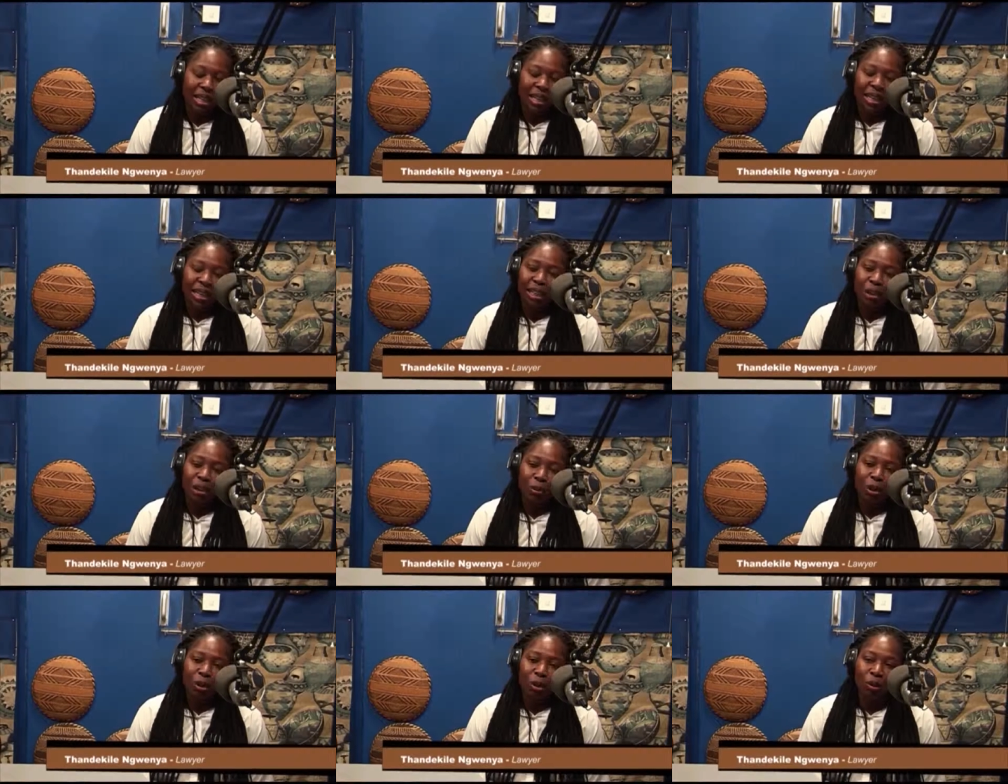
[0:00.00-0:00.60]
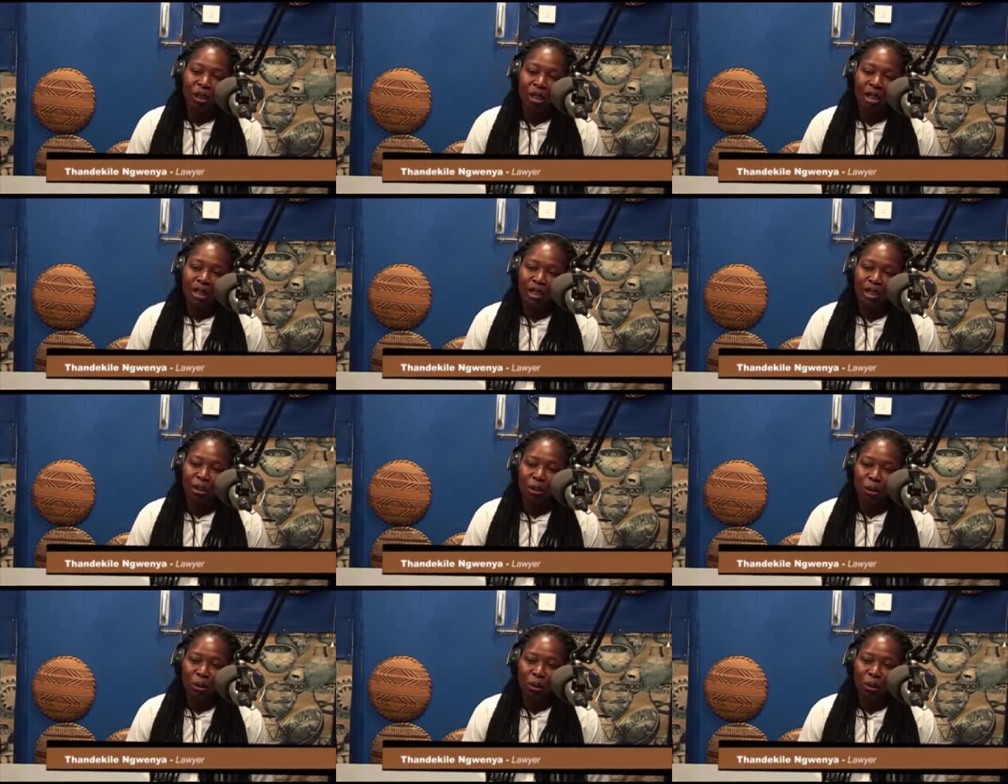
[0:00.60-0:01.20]
And we
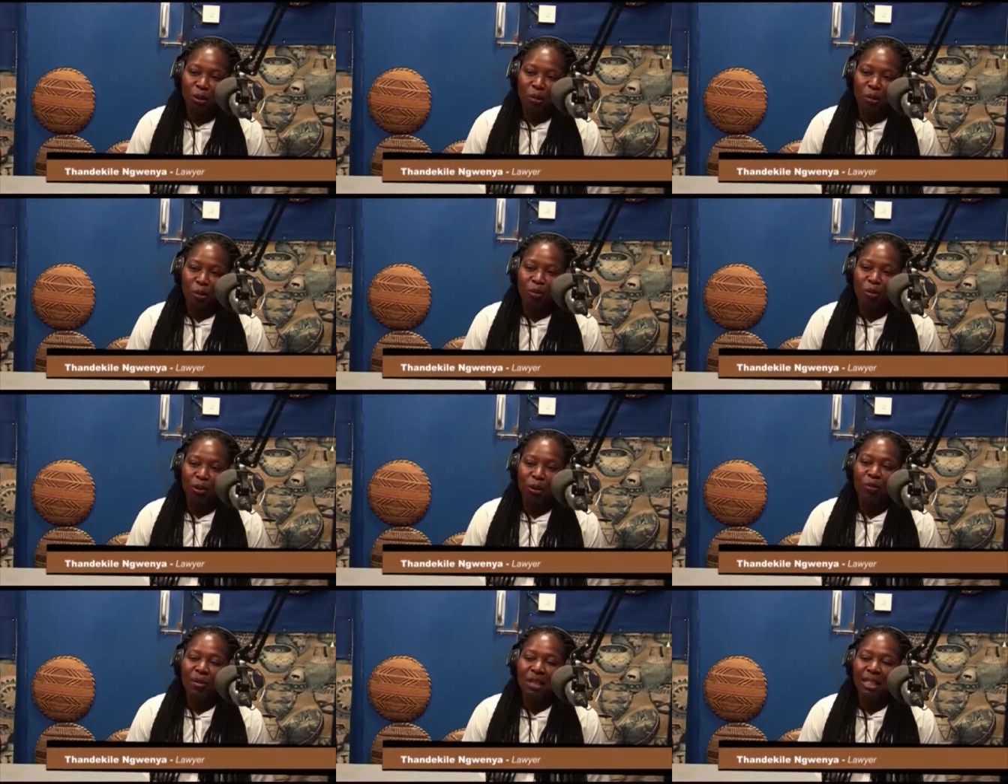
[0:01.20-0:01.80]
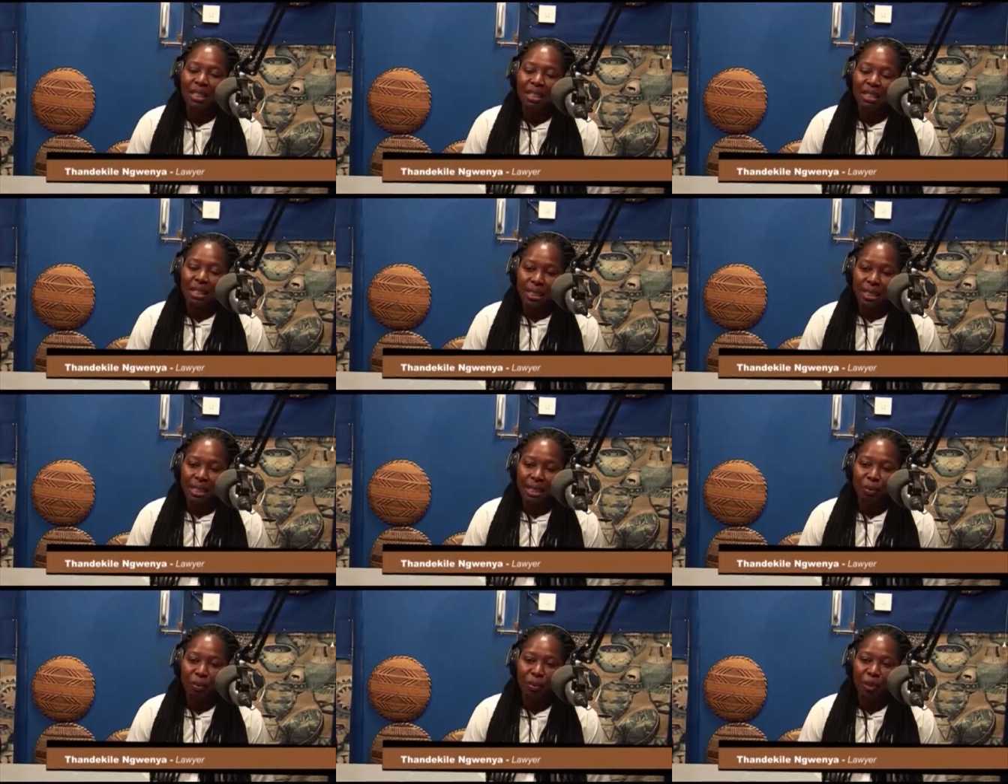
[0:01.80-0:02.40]
already know from the
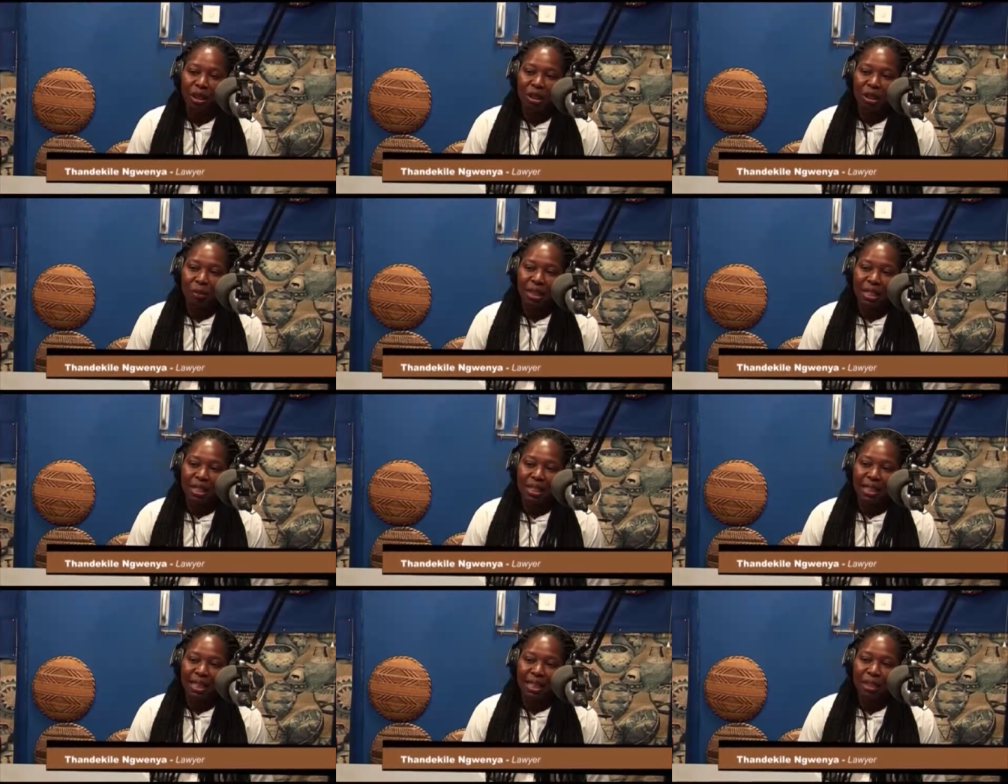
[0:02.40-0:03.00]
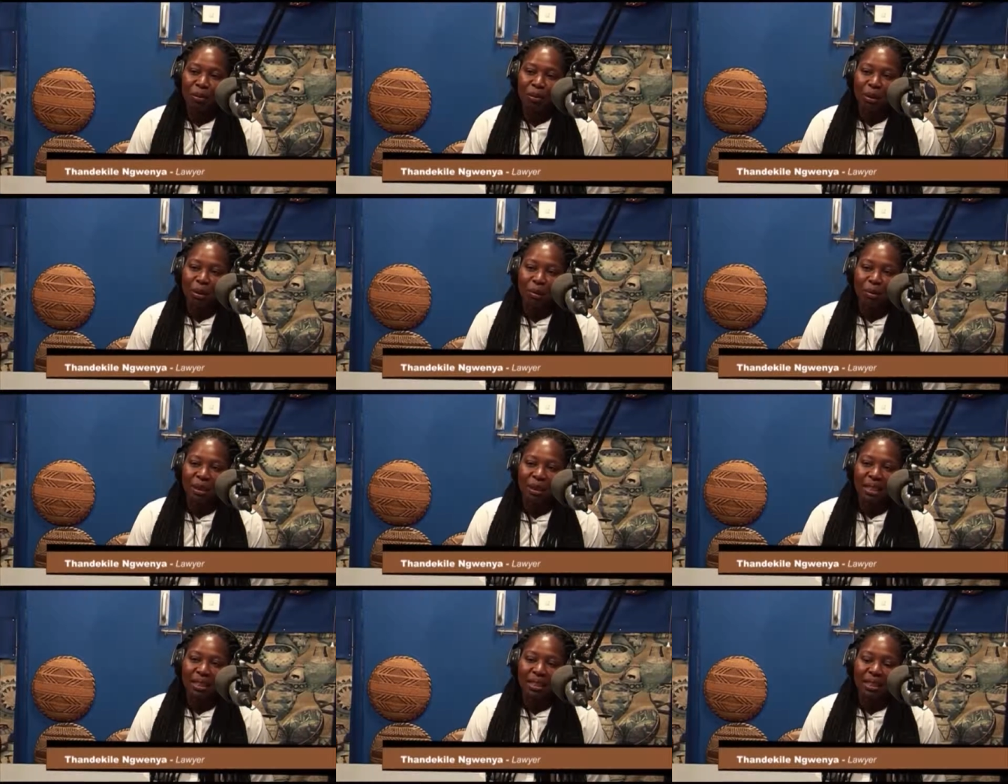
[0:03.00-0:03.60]
recent appointments that were
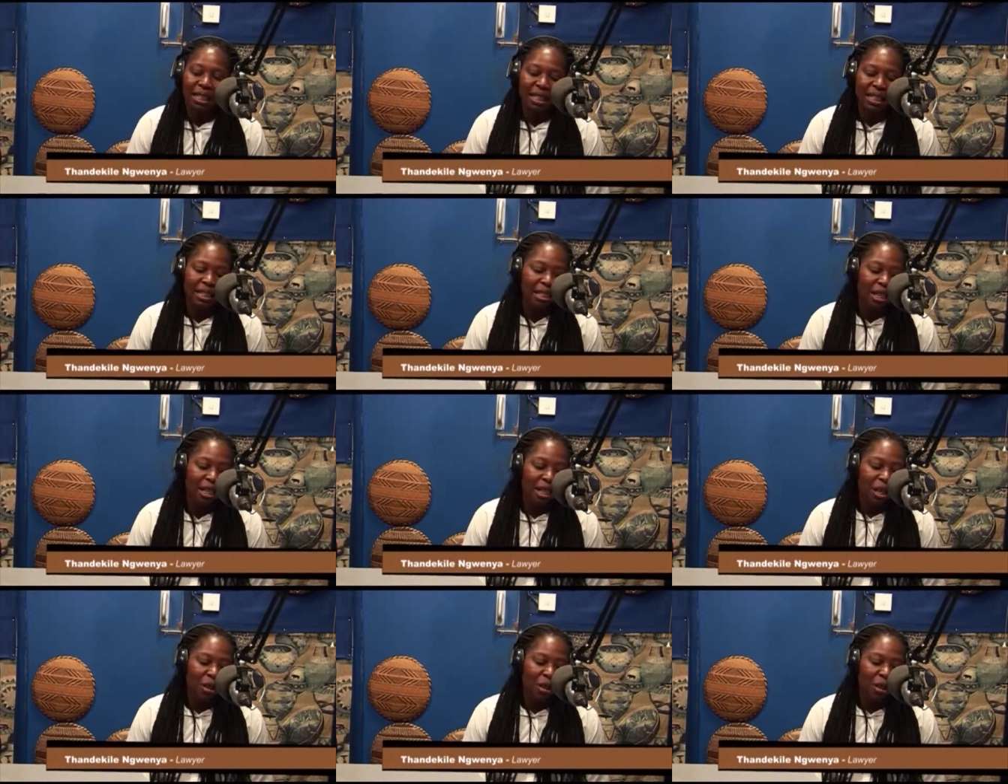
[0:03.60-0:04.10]
made that